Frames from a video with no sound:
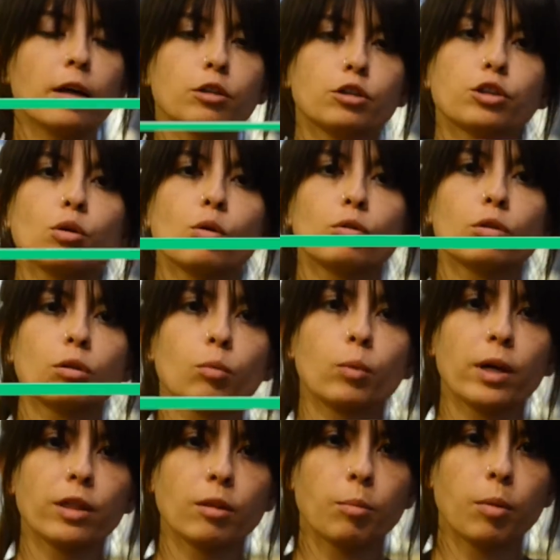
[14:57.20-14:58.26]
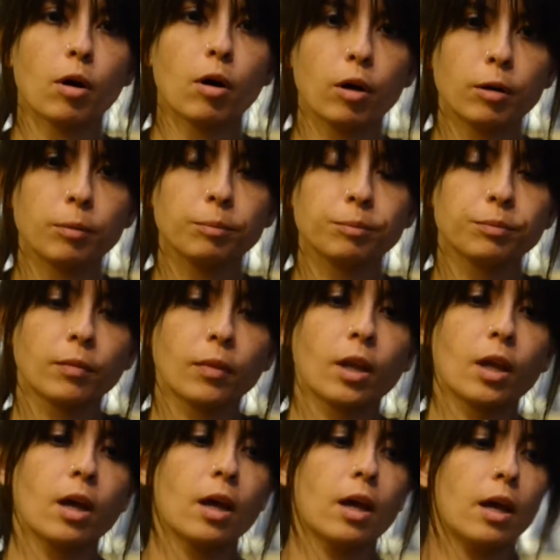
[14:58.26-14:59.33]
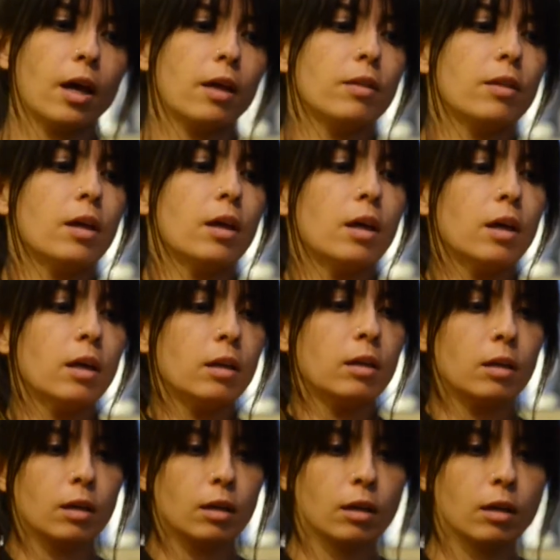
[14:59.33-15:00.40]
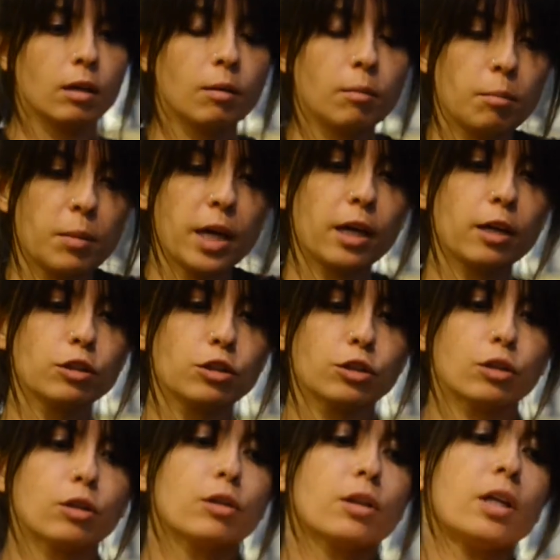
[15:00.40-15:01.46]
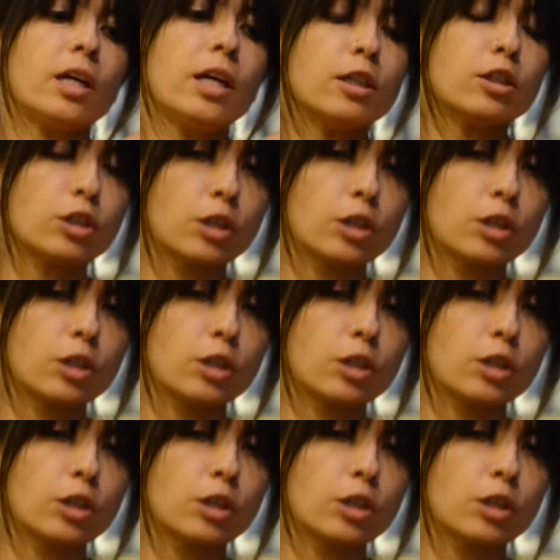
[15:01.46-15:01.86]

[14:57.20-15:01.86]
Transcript: shoulder width apart. And then making sure that each